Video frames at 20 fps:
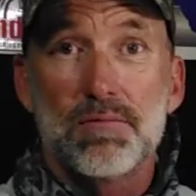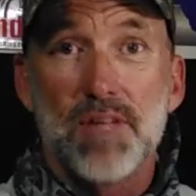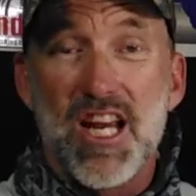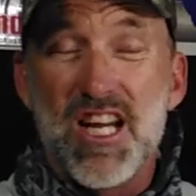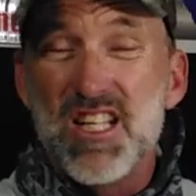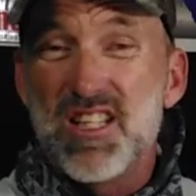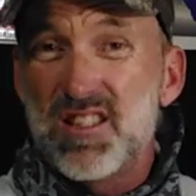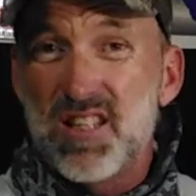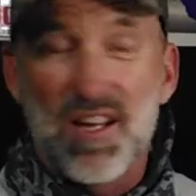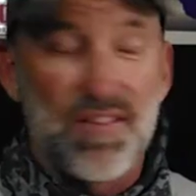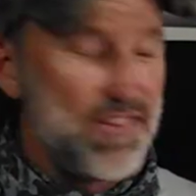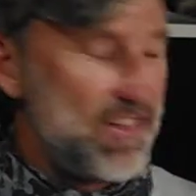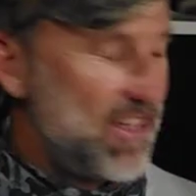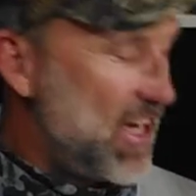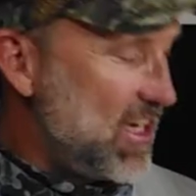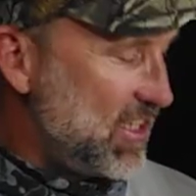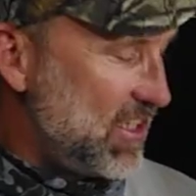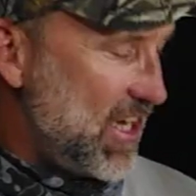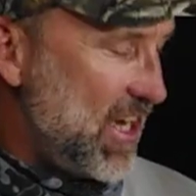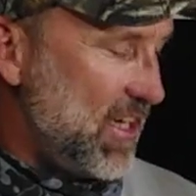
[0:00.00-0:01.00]
87,
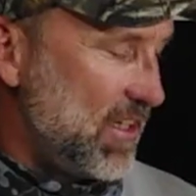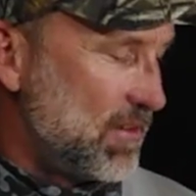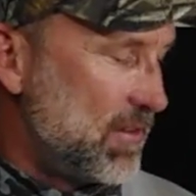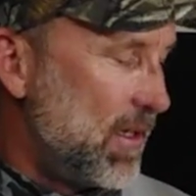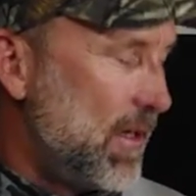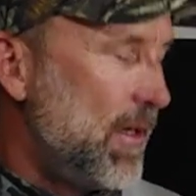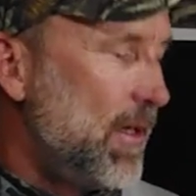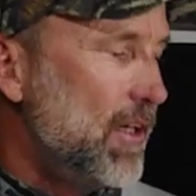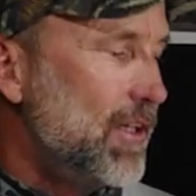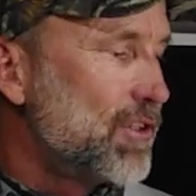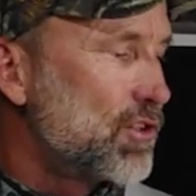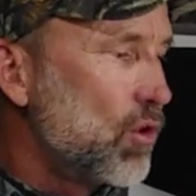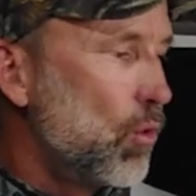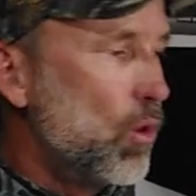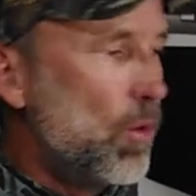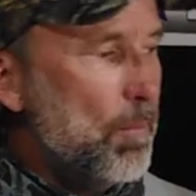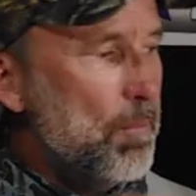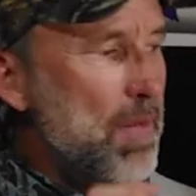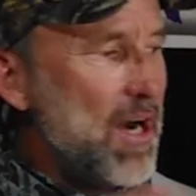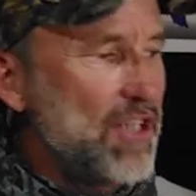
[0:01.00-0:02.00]
88. So
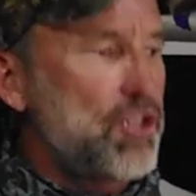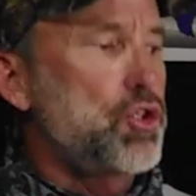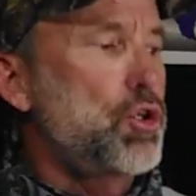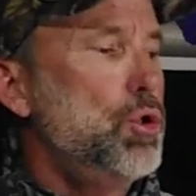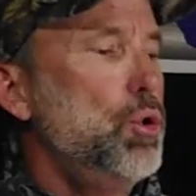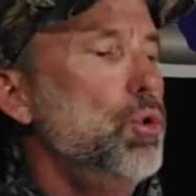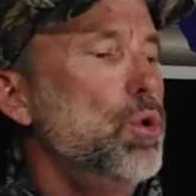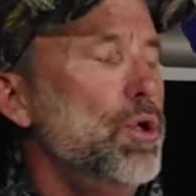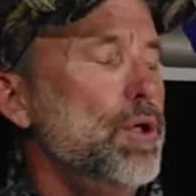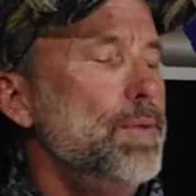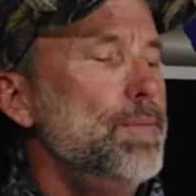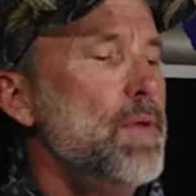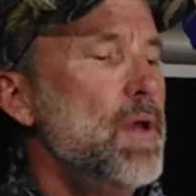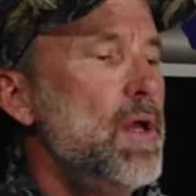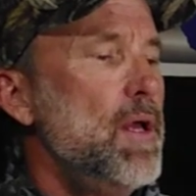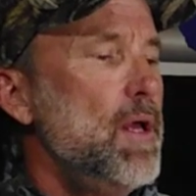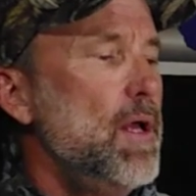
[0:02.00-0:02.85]
we're much cooler.